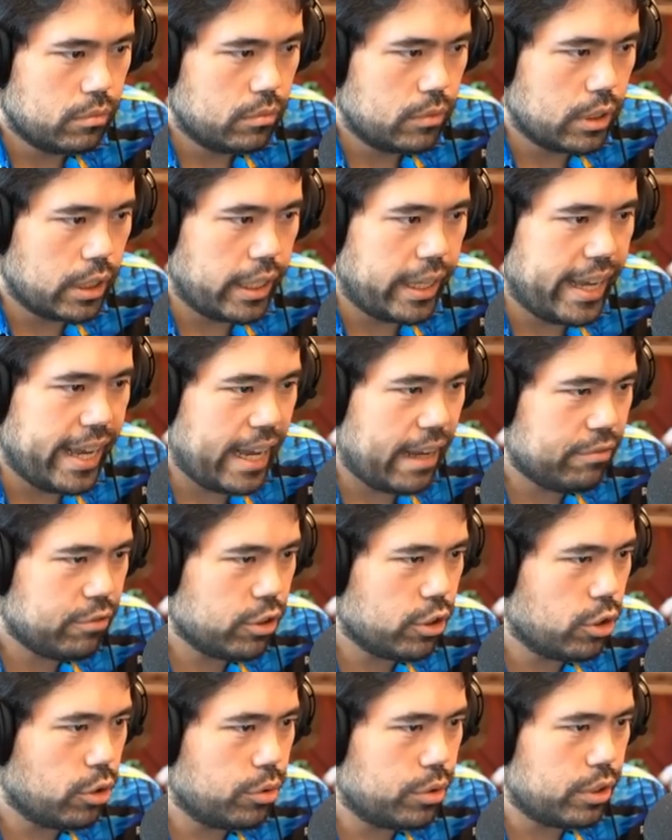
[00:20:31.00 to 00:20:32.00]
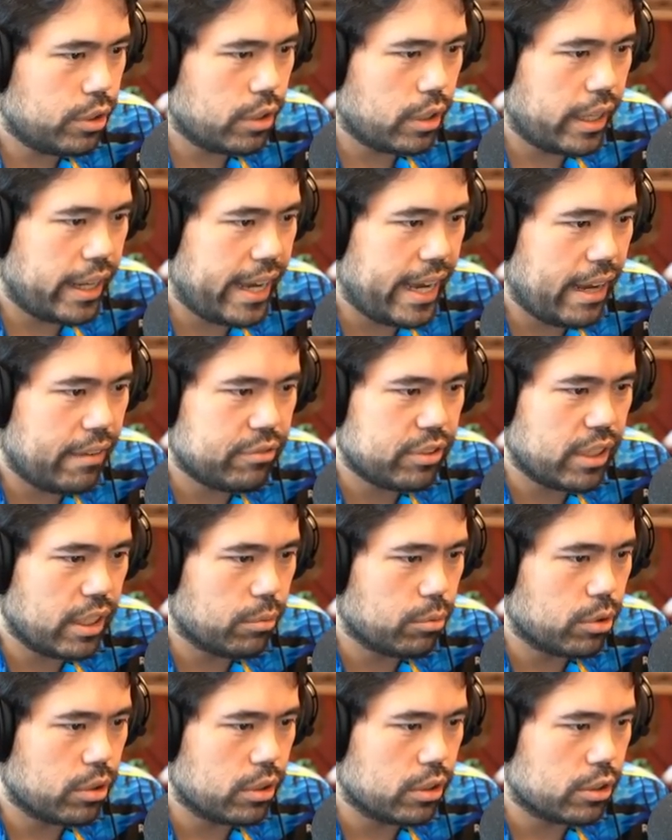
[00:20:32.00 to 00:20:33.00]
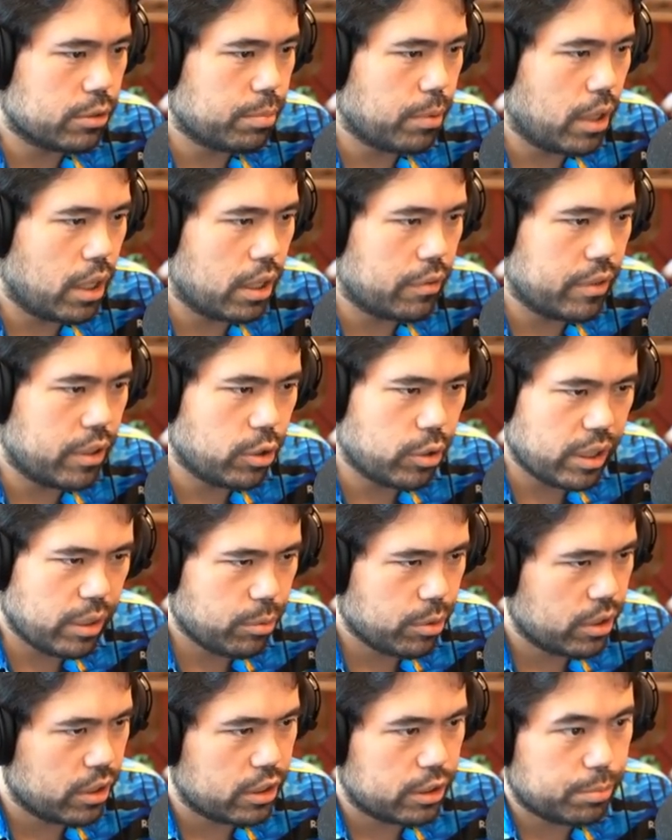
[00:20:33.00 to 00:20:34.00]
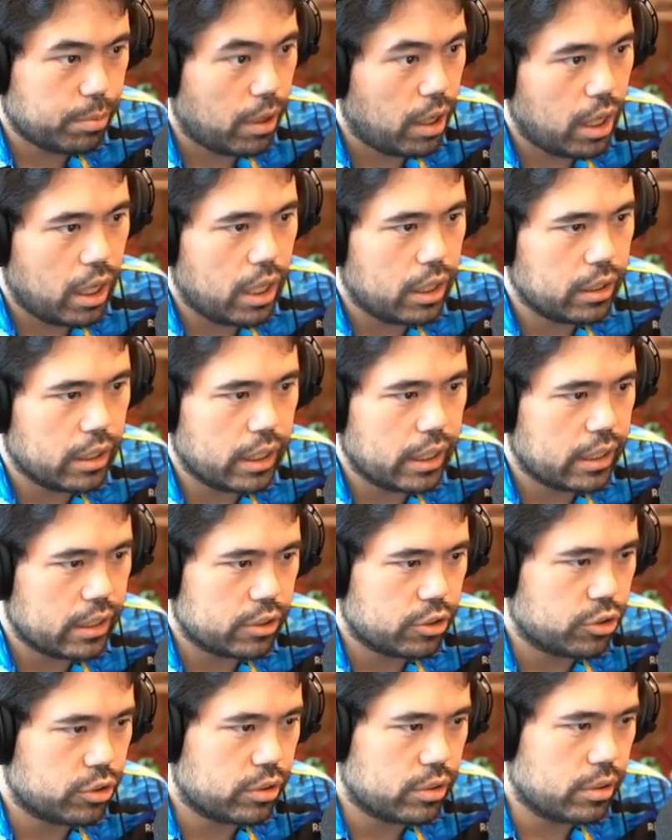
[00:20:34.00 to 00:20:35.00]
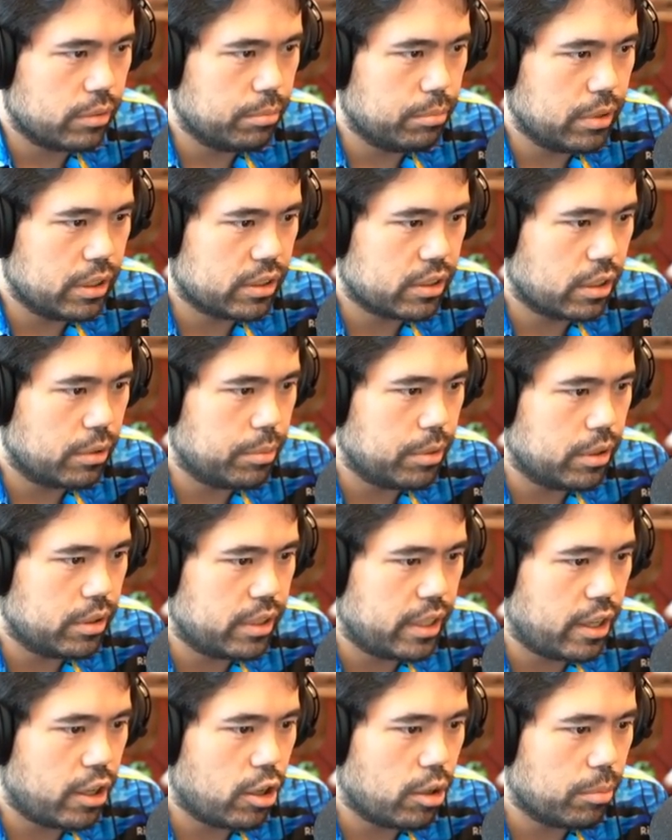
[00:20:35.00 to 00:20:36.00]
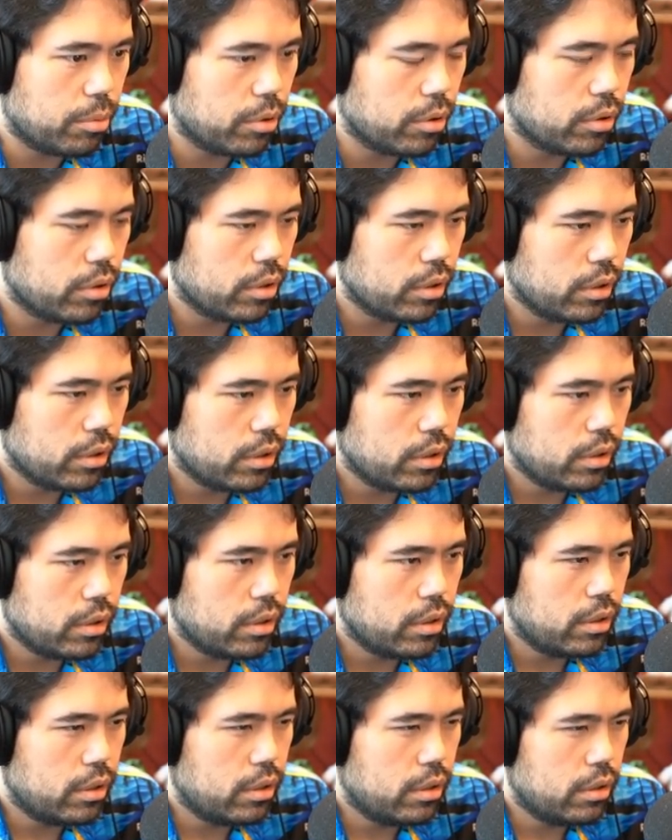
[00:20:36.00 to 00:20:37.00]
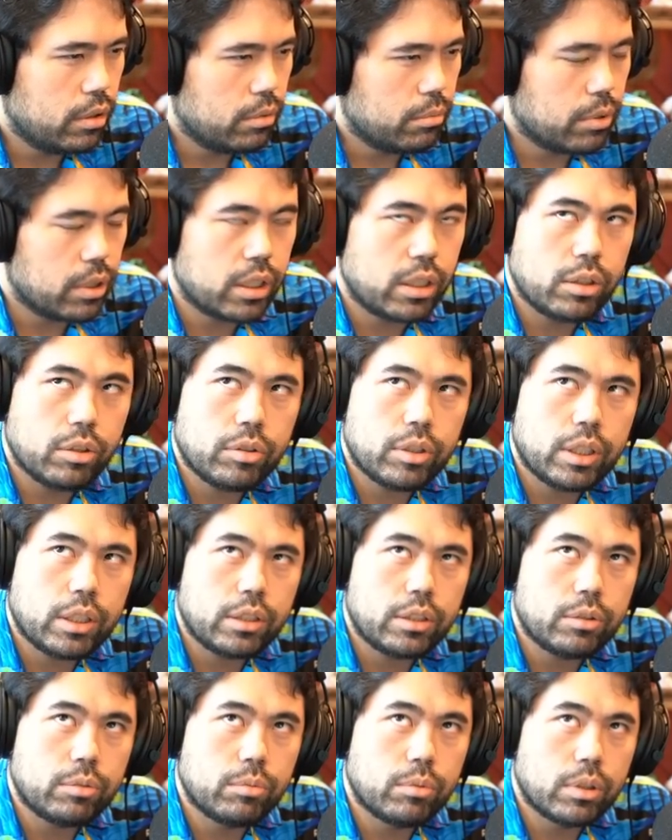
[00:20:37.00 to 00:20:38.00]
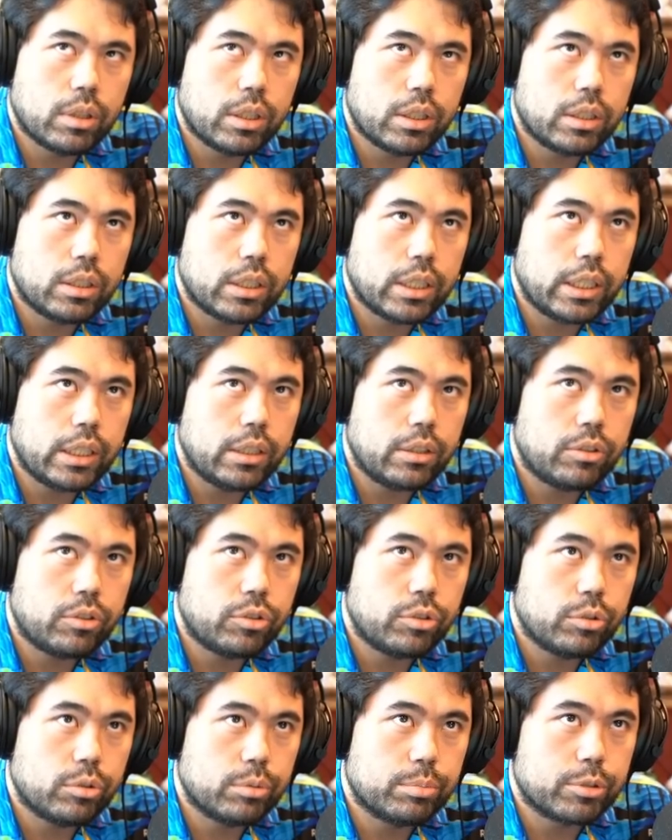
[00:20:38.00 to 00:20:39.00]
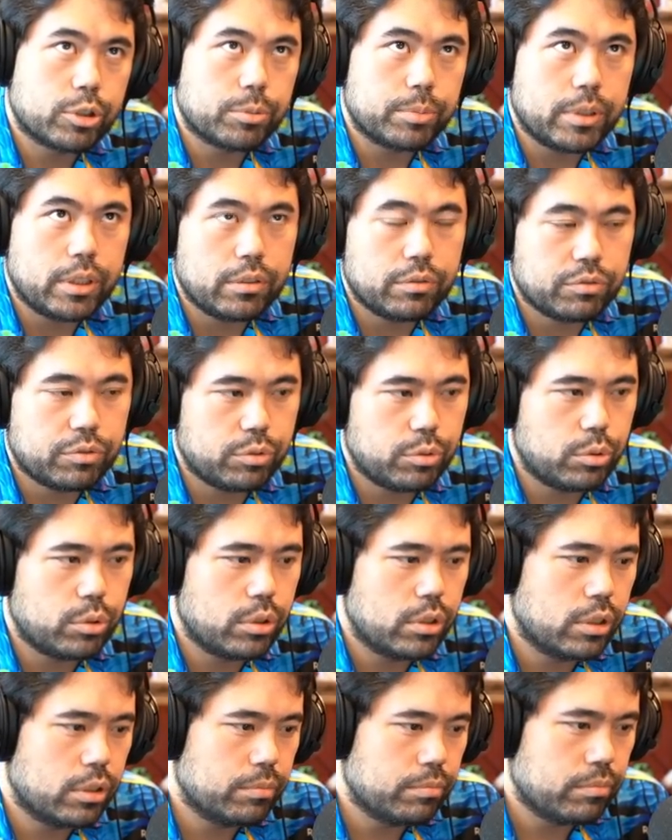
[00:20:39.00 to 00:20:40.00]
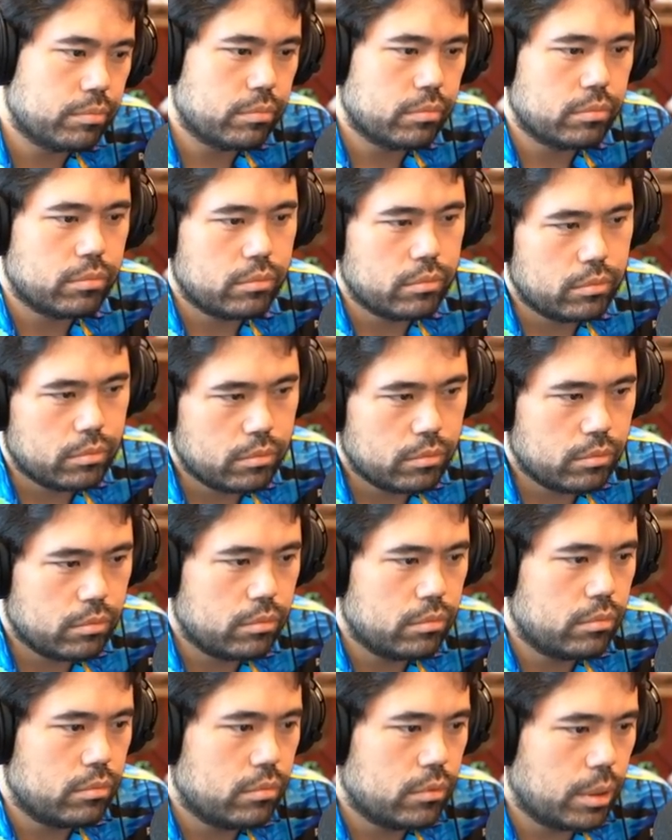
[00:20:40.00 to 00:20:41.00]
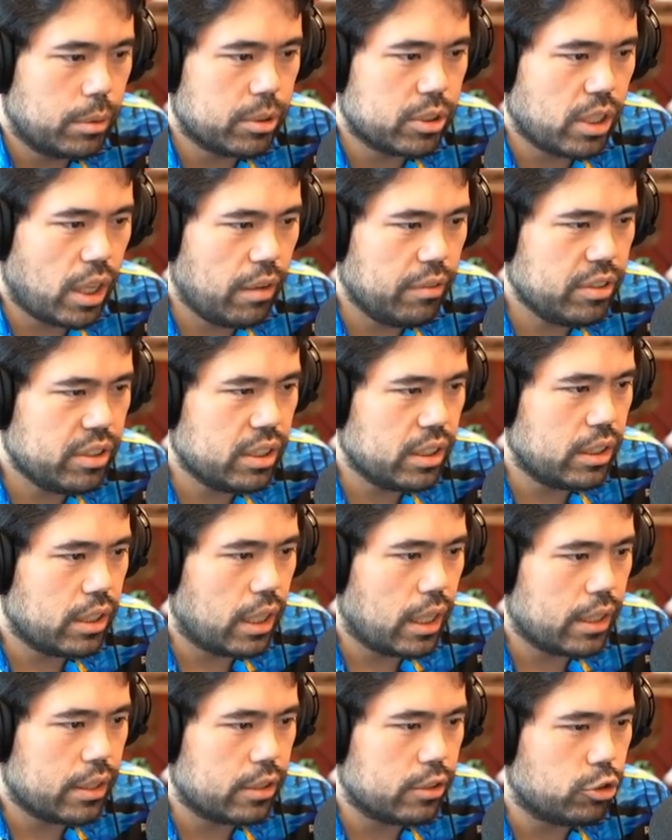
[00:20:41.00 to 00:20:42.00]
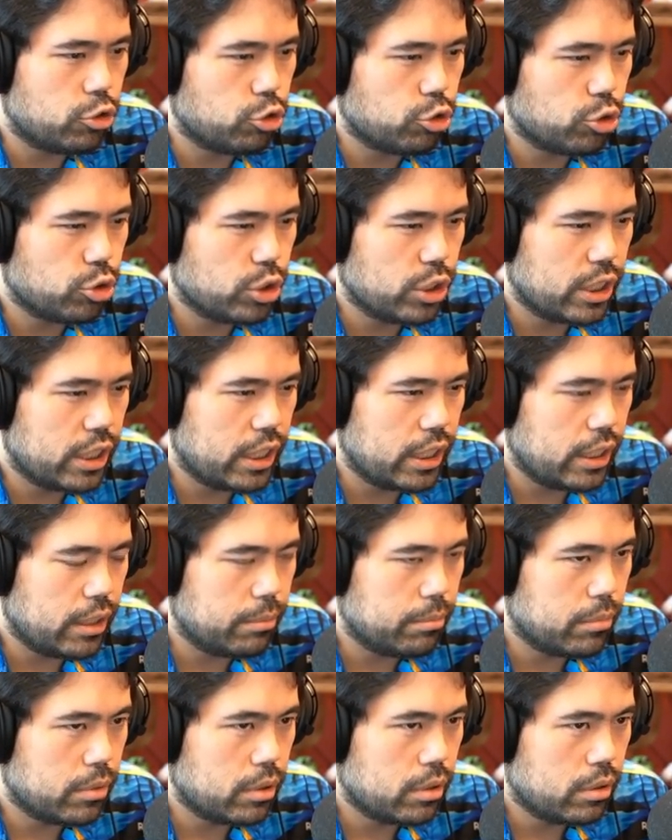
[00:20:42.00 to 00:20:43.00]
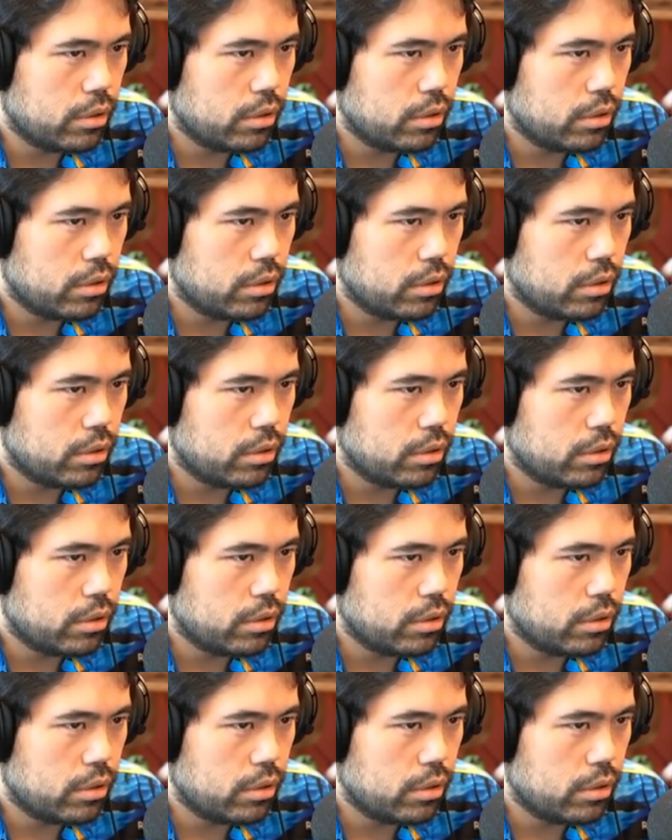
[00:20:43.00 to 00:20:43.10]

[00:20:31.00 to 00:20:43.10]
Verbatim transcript: I have to go here. I have to get rid of this pawn. If I don't get rid of this pawn, like, it's just, um, it's going to be terrible. I can go king d1 and knight e2 or bishop e4. And it's obviously not the dream.